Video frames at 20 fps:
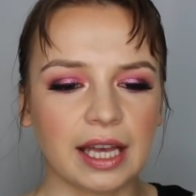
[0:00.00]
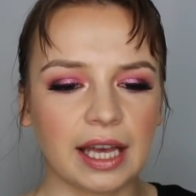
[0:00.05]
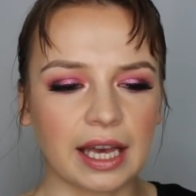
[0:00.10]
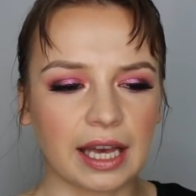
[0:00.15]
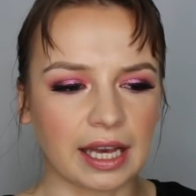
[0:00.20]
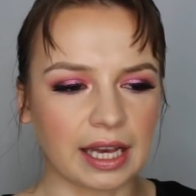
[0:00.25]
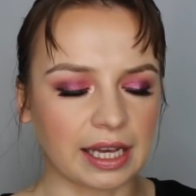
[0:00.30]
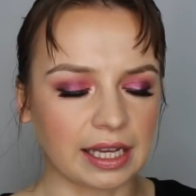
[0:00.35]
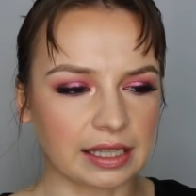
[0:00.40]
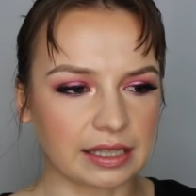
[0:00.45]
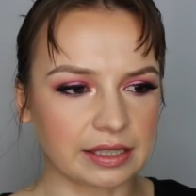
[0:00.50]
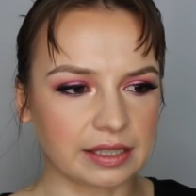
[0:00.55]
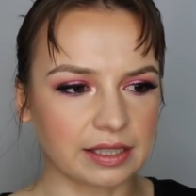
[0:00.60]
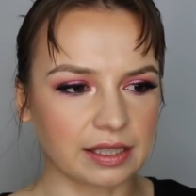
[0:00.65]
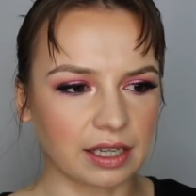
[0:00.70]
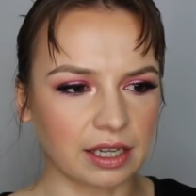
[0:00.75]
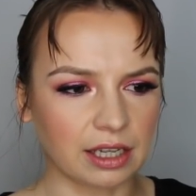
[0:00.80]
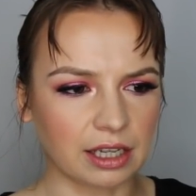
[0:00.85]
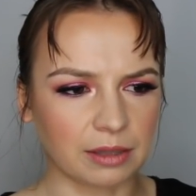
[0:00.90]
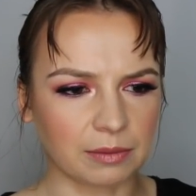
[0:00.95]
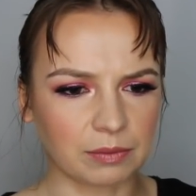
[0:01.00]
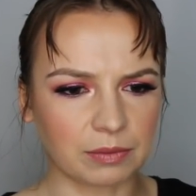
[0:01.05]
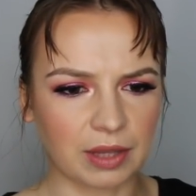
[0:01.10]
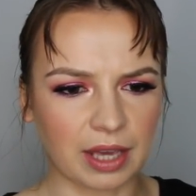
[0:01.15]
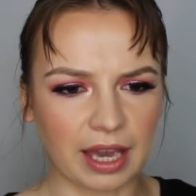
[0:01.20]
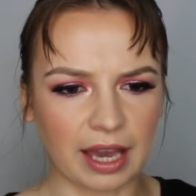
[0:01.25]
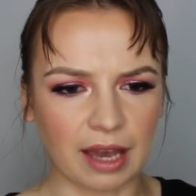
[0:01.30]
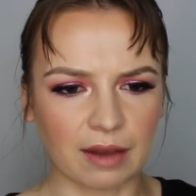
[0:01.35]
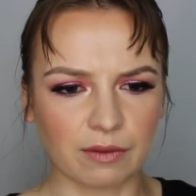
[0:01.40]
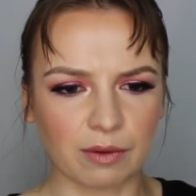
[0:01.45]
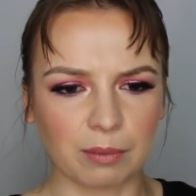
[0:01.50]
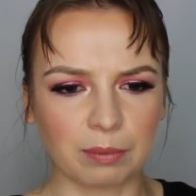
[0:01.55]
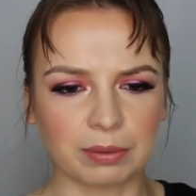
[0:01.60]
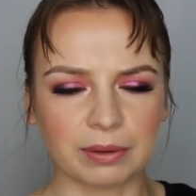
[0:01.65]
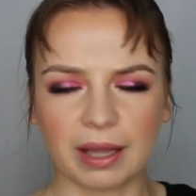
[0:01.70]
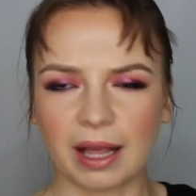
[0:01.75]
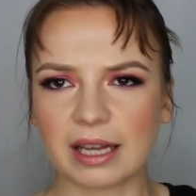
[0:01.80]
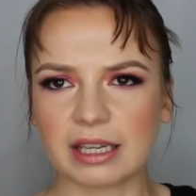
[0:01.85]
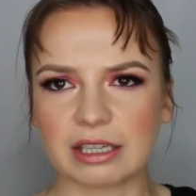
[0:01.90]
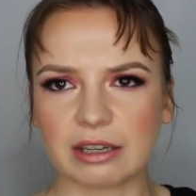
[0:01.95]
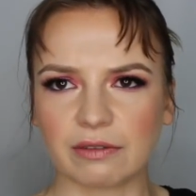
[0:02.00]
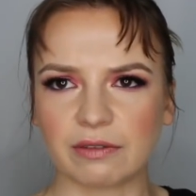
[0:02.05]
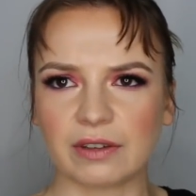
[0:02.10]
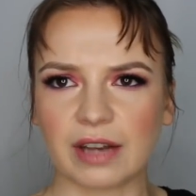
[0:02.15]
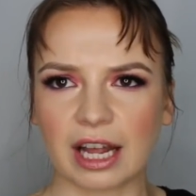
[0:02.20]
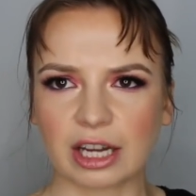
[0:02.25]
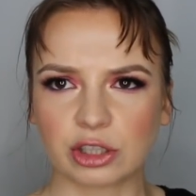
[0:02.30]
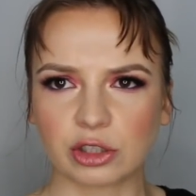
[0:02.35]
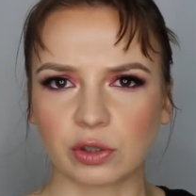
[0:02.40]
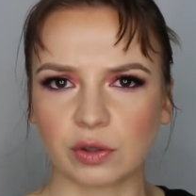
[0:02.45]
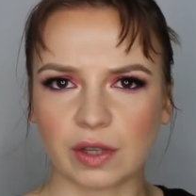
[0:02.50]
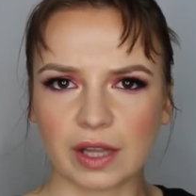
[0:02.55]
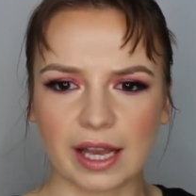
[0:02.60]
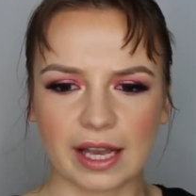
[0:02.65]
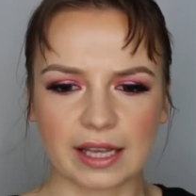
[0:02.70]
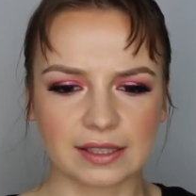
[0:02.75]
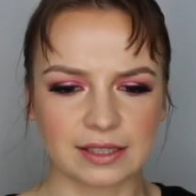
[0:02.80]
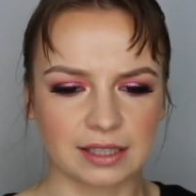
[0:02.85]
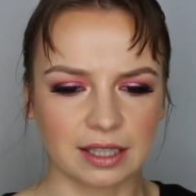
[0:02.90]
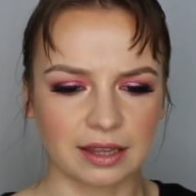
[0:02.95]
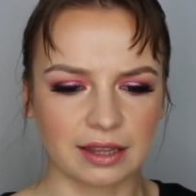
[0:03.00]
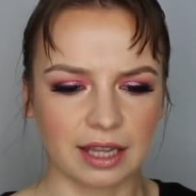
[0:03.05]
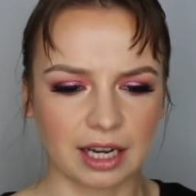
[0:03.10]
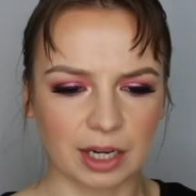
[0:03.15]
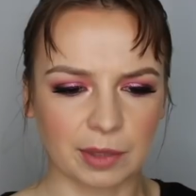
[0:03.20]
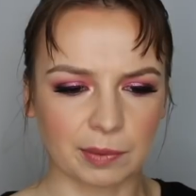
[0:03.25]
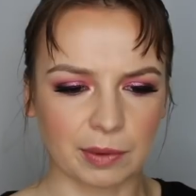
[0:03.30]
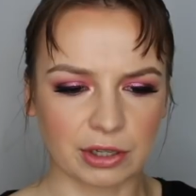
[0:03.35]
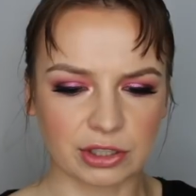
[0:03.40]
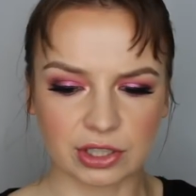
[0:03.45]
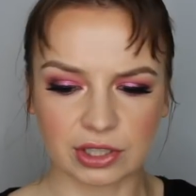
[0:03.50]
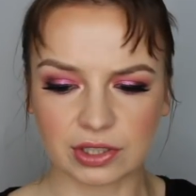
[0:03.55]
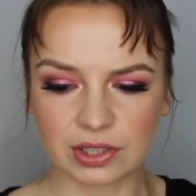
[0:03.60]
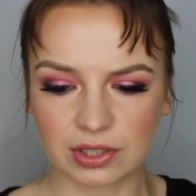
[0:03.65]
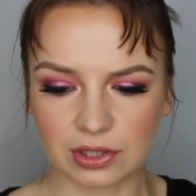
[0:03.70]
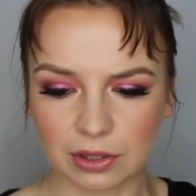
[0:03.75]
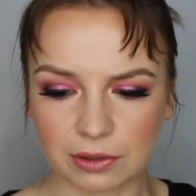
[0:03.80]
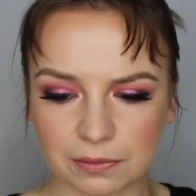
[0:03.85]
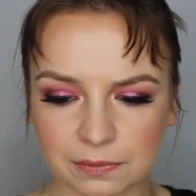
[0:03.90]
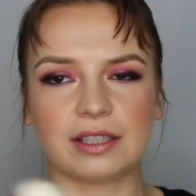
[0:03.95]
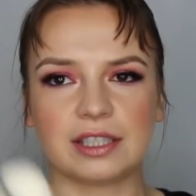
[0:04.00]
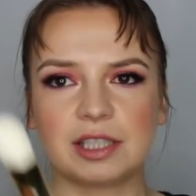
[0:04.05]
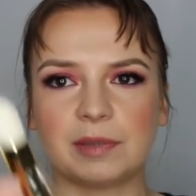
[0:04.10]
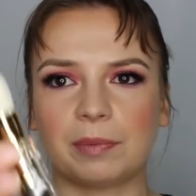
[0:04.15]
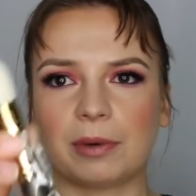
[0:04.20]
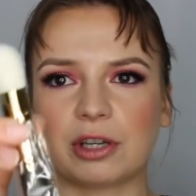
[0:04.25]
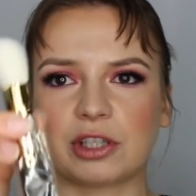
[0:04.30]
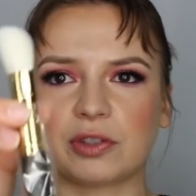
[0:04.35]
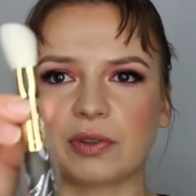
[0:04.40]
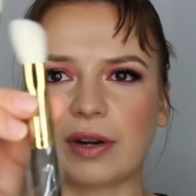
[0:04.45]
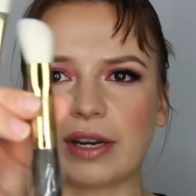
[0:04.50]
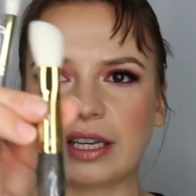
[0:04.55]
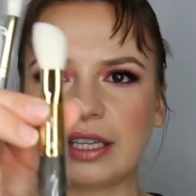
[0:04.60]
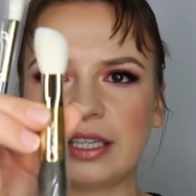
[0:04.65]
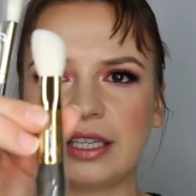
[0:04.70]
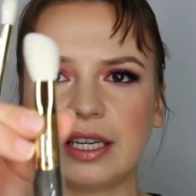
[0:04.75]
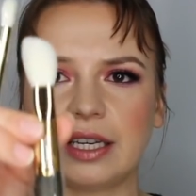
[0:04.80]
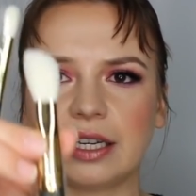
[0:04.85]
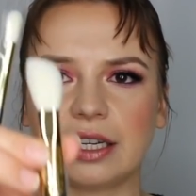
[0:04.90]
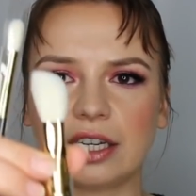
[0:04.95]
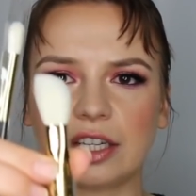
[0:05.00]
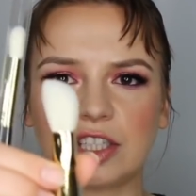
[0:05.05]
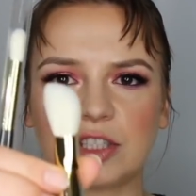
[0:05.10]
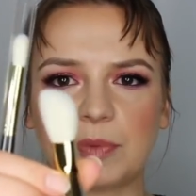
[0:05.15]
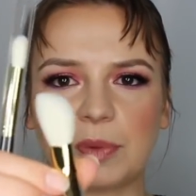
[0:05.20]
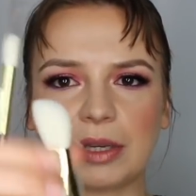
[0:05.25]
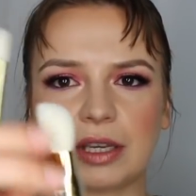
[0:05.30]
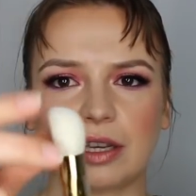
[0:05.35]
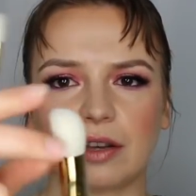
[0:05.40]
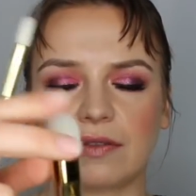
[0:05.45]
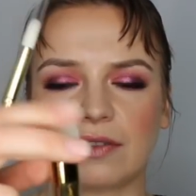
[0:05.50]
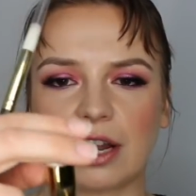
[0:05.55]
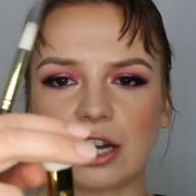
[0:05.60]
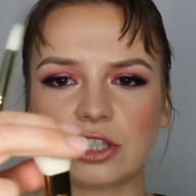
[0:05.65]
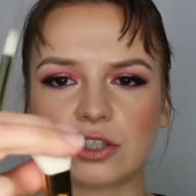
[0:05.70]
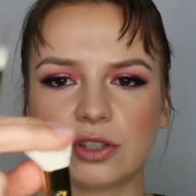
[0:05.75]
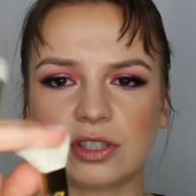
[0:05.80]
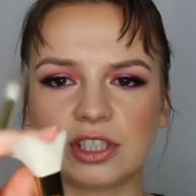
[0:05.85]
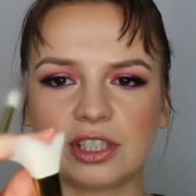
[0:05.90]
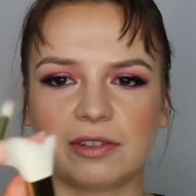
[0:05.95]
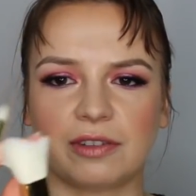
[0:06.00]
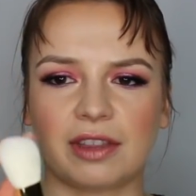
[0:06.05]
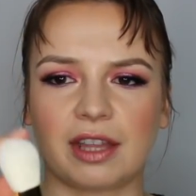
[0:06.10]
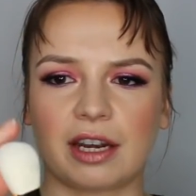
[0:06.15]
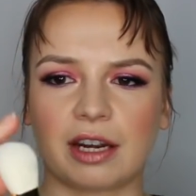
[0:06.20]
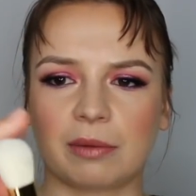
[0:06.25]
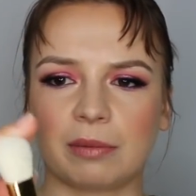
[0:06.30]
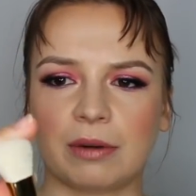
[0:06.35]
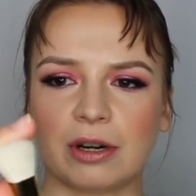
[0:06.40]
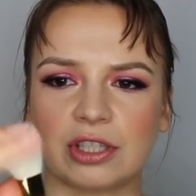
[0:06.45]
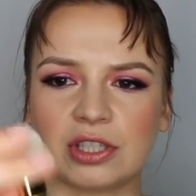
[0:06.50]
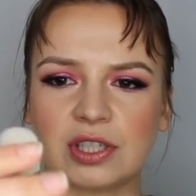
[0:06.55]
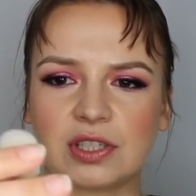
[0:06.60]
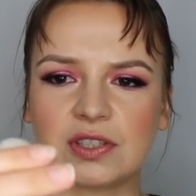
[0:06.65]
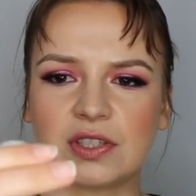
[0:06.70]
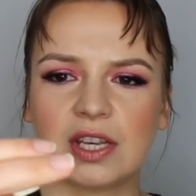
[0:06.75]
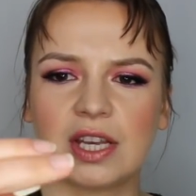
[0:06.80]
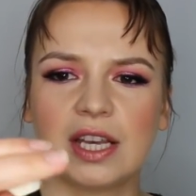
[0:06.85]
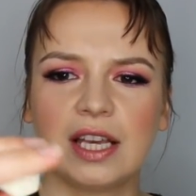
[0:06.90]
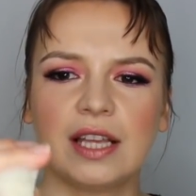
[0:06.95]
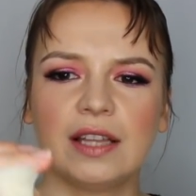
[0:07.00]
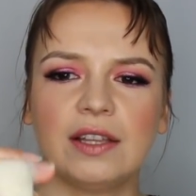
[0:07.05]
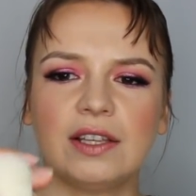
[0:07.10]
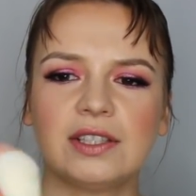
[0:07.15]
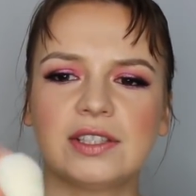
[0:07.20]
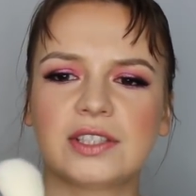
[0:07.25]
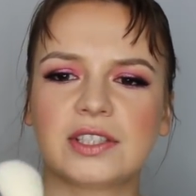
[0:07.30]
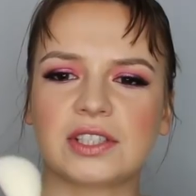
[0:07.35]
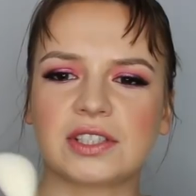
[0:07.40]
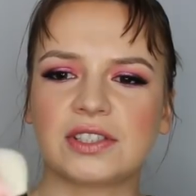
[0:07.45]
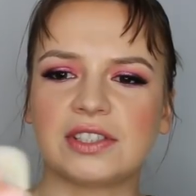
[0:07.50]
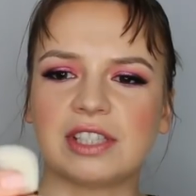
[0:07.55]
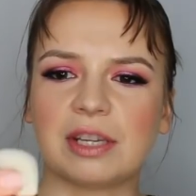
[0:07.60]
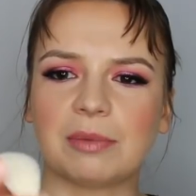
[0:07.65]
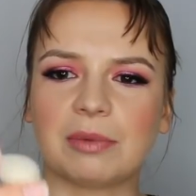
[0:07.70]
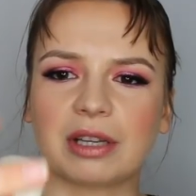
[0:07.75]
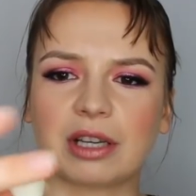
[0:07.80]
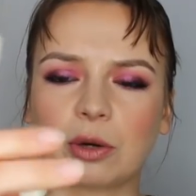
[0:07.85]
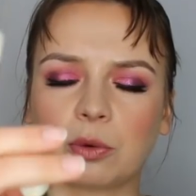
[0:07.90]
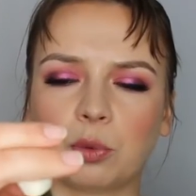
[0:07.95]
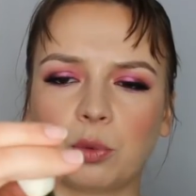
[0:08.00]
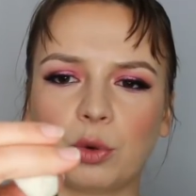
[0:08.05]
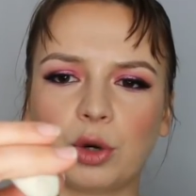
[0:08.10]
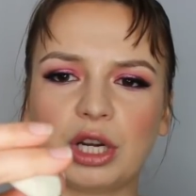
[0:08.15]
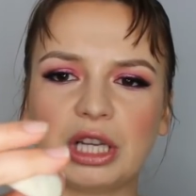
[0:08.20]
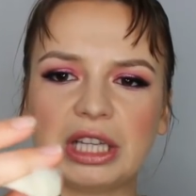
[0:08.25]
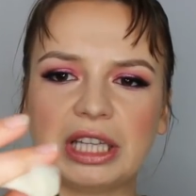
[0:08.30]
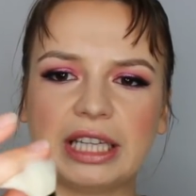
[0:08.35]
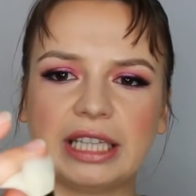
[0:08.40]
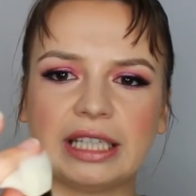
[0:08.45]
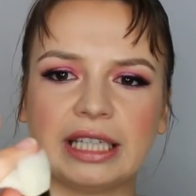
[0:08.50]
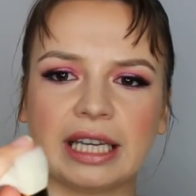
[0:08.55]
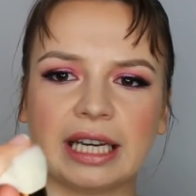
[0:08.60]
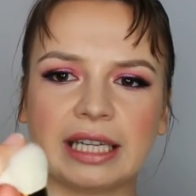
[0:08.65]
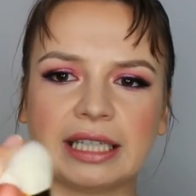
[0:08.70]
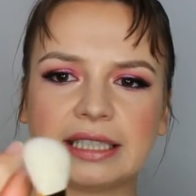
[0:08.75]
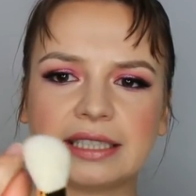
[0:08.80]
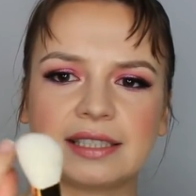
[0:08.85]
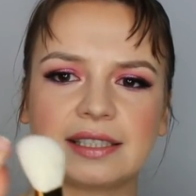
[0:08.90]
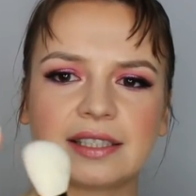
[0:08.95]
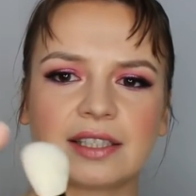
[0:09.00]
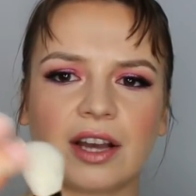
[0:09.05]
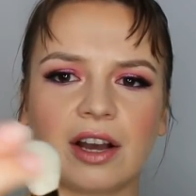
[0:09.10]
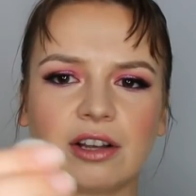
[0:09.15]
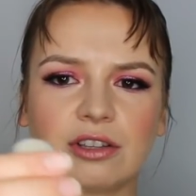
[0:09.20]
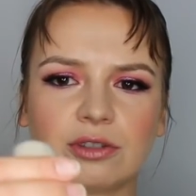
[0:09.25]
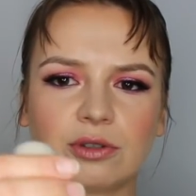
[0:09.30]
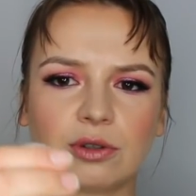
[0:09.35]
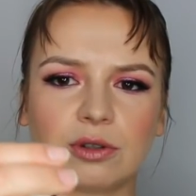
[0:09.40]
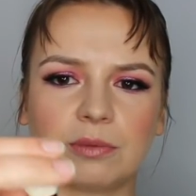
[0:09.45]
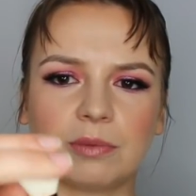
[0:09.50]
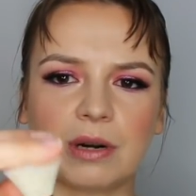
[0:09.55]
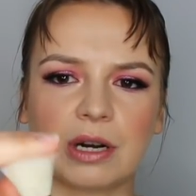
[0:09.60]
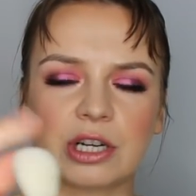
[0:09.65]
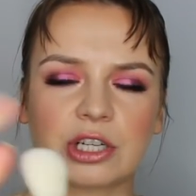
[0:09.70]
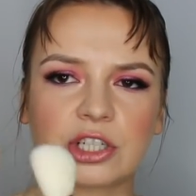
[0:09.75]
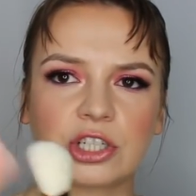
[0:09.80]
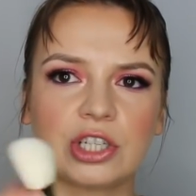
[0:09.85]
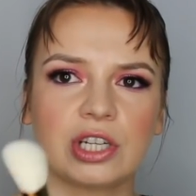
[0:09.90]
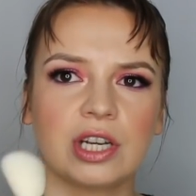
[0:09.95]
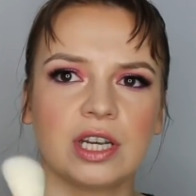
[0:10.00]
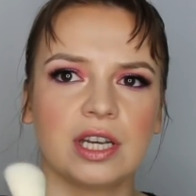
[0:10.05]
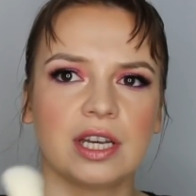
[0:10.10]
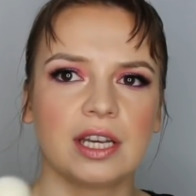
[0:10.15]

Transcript: And they have a blend of natural and synthetic brushes. So this brush right here, speaking of natural and synthetic brushes, this just seemed like a really nice contour brush.